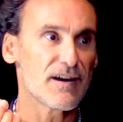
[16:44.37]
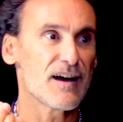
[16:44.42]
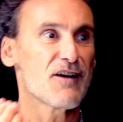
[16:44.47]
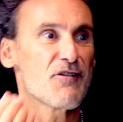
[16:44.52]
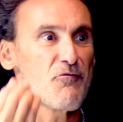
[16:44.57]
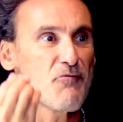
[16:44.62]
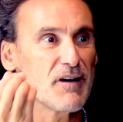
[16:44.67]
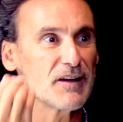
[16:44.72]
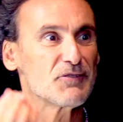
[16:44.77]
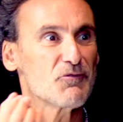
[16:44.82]

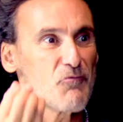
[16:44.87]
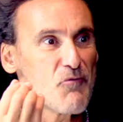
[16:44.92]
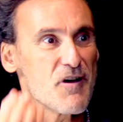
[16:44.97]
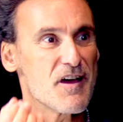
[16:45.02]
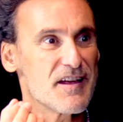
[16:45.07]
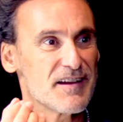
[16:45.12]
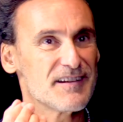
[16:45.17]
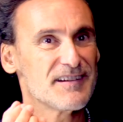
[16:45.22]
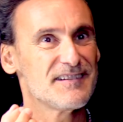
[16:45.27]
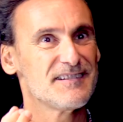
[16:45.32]
and what
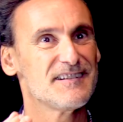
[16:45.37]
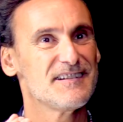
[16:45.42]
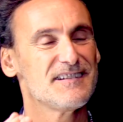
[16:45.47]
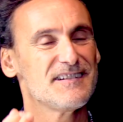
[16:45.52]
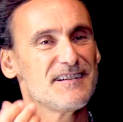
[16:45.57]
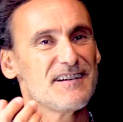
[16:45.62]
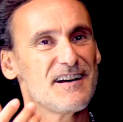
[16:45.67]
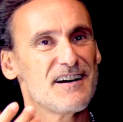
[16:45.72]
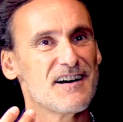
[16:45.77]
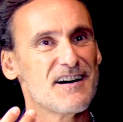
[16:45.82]
when
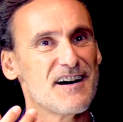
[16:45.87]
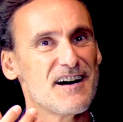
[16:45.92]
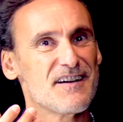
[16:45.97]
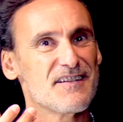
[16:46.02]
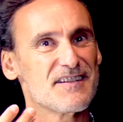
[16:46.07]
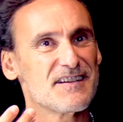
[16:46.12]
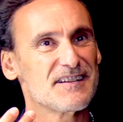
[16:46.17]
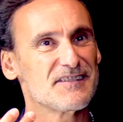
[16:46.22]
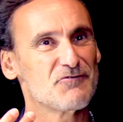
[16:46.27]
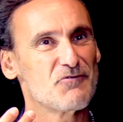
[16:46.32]

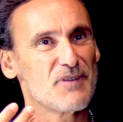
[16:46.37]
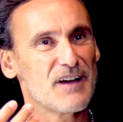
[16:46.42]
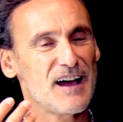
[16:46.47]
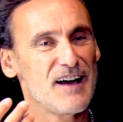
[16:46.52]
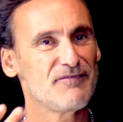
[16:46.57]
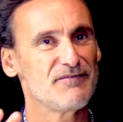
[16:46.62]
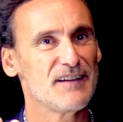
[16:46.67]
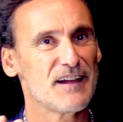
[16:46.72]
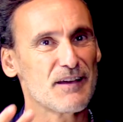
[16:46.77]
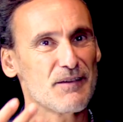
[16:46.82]
we
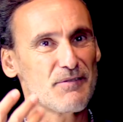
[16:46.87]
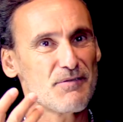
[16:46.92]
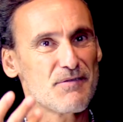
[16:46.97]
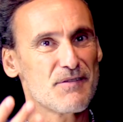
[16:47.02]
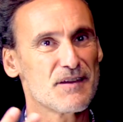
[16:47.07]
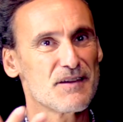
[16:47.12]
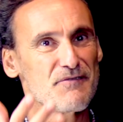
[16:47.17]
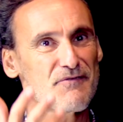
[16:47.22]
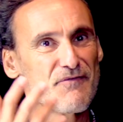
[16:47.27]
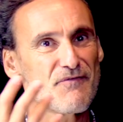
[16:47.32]
have like
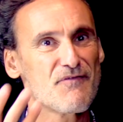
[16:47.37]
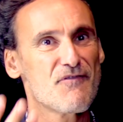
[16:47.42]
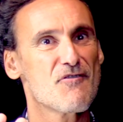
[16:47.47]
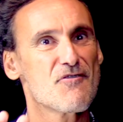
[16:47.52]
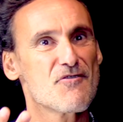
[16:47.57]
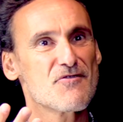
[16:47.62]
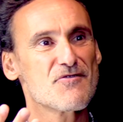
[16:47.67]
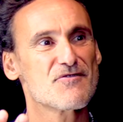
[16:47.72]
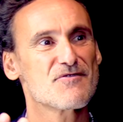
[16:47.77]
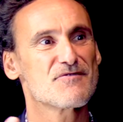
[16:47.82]
3,
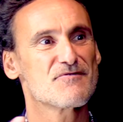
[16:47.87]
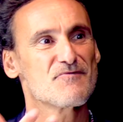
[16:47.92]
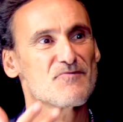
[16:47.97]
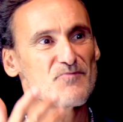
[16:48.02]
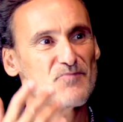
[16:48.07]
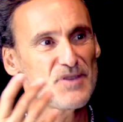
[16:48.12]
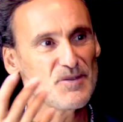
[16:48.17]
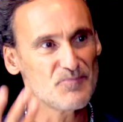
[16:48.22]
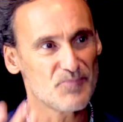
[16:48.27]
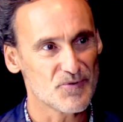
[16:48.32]
4
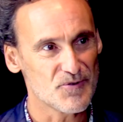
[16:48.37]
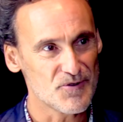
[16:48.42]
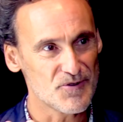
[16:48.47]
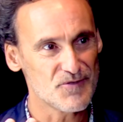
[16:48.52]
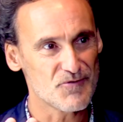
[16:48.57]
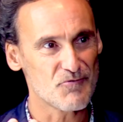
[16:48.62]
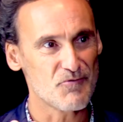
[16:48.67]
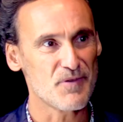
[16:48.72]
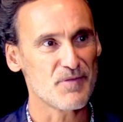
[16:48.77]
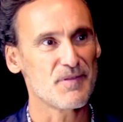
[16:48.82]

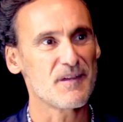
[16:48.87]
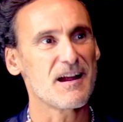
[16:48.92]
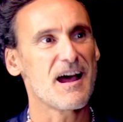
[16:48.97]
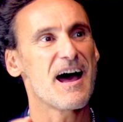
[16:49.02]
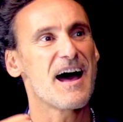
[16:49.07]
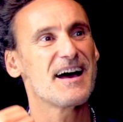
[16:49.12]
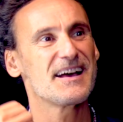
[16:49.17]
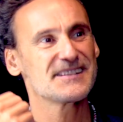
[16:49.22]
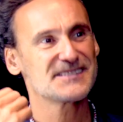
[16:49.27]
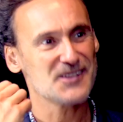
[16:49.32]
people with their
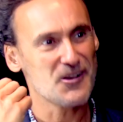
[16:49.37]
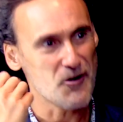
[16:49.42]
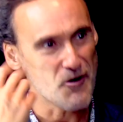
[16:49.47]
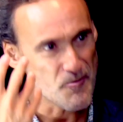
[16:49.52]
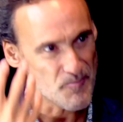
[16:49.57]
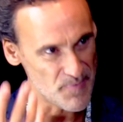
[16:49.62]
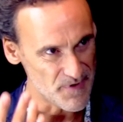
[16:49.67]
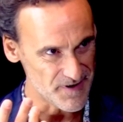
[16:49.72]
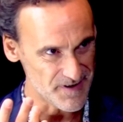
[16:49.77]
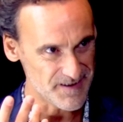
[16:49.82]
eyes
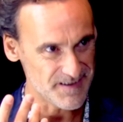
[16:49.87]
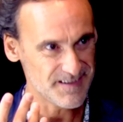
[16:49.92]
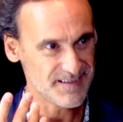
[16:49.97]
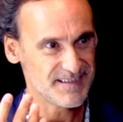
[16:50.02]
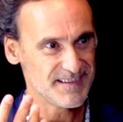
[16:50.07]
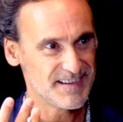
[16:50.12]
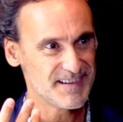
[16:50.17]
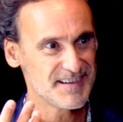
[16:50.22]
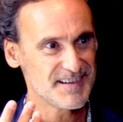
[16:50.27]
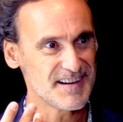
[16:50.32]
open,
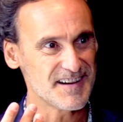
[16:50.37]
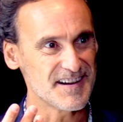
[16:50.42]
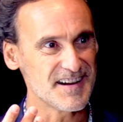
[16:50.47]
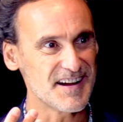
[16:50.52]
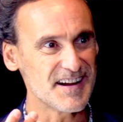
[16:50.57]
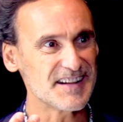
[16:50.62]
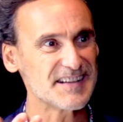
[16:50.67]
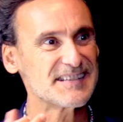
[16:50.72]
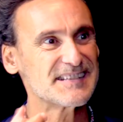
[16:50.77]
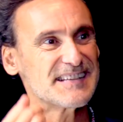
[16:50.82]

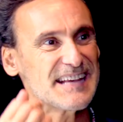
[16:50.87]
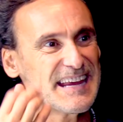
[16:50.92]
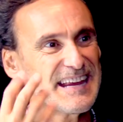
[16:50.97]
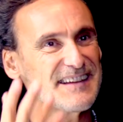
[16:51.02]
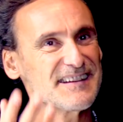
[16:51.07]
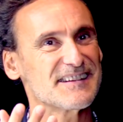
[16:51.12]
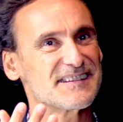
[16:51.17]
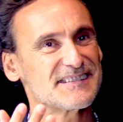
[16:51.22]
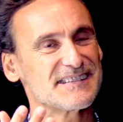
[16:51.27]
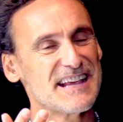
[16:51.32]
mm-hmm.
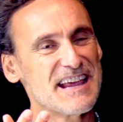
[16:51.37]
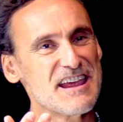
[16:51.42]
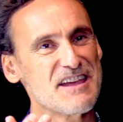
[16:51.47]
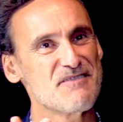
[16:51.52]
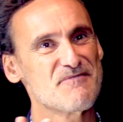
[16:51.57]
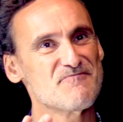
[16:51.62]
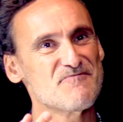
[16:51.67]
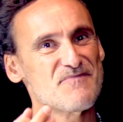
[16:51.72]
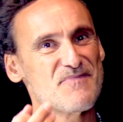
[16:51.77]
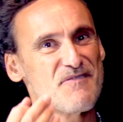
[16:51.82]
Seeing the
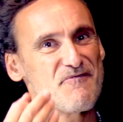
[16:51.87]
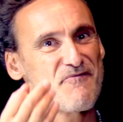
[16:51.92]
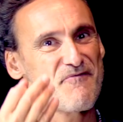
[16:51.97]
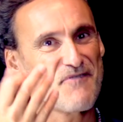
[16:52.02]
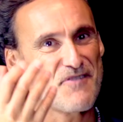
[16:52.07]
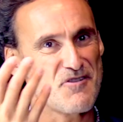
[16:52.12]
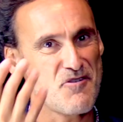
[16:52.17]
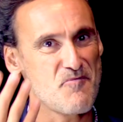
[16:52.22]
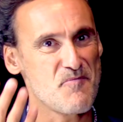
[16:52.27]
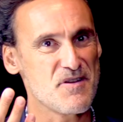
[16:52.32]
same
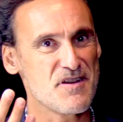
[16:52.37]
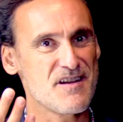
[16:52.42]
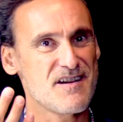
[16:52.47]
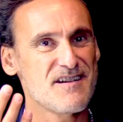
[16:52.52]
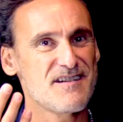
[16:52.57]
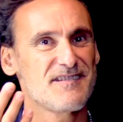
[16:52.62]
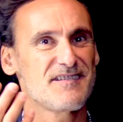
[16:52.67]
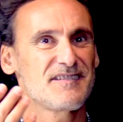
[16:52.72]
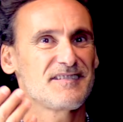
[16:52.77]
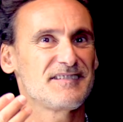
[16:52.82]

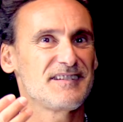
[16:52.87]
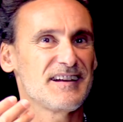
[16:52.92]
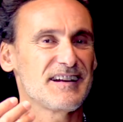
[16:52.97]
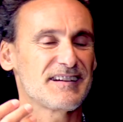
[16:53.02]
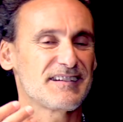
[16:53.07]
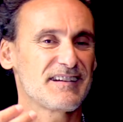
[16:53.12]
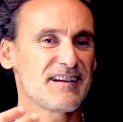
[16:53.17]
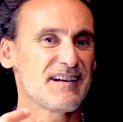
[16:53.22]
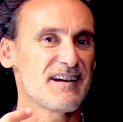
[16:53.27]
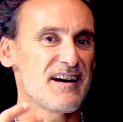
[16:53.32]
phenomena
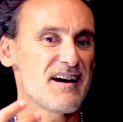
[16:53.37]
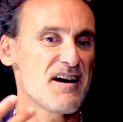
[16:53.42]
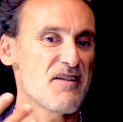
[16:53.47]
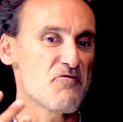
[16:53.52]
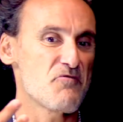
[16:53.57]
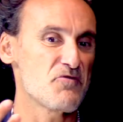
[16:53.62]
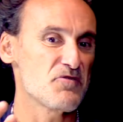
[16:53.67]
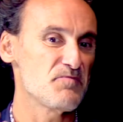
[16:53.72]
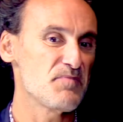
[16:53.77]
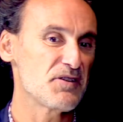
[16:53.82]
that
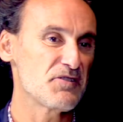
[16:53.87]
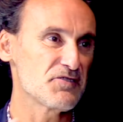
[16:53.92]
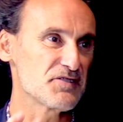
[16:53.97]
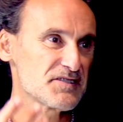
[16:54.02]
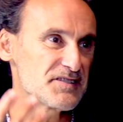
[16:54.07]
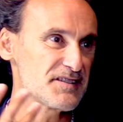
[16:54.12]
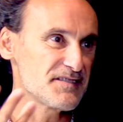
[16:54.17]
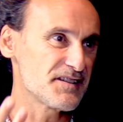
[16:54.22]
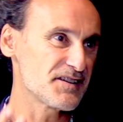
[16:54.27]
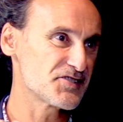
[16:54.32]
would be
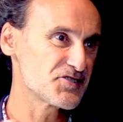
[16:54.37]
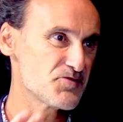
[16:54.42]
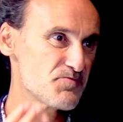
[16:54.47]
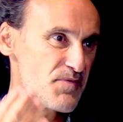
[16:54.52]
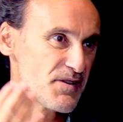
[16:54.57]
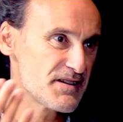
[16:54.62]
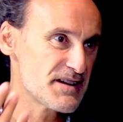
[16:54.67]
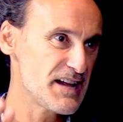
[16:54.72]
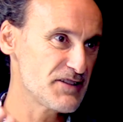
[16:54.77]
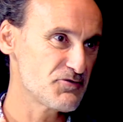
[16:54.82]
considered
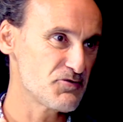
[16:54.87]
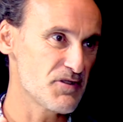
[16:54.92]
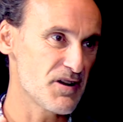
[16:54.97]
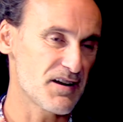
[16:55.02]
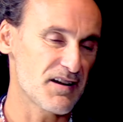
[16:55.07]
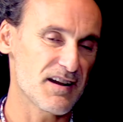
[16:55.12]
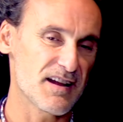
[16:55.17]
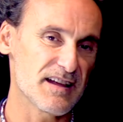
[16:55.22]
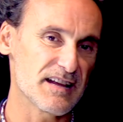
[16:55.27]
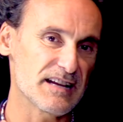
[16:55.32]

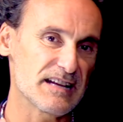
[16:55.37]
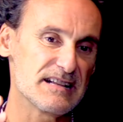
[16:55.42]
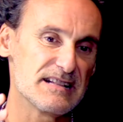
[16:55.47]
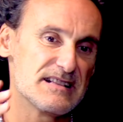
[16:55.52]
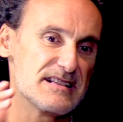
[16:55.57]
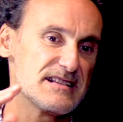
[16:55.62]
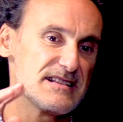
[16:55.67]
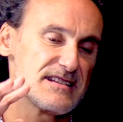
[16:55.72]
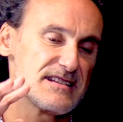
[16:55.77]
supernatural, like